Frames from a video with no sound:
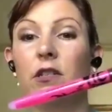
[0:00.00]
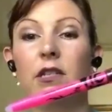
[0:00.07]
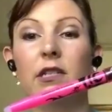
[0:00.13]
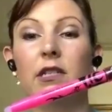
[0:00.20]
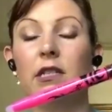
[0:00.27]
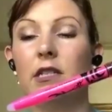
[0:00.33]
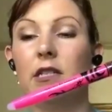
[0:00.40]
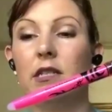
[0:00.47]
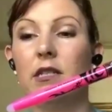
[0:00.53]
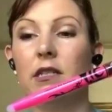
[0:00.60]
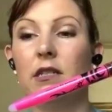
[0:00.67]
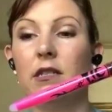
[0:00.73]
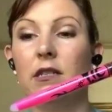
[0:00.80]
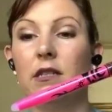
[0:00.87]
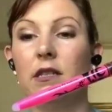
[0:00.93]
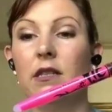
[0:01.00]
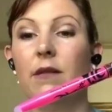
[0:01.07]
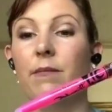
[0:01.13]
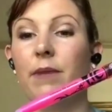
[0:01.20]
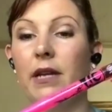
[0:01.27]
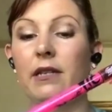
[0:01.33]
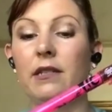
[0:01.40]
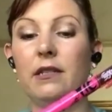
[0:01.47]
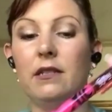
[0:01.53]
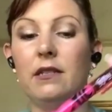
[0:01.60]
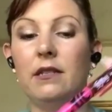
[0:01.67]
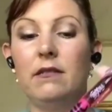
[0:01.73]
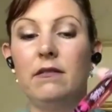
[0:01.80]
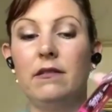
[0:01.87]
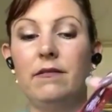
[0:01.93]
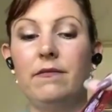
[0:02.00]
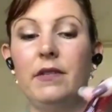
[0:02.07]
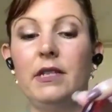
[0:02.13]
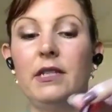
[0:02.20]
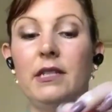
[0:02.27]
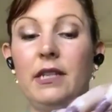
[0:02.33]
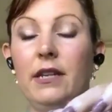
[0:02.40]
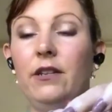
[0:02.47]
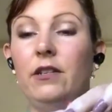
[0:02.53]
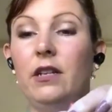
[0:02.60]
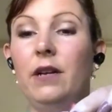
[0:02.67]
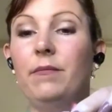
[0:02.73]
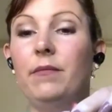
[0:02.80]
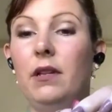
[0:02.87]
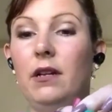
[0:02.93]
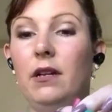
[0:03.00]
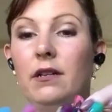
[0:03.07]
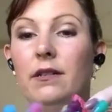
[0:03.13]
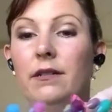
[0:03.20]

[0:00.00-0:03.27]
It's the best. This is how you time block.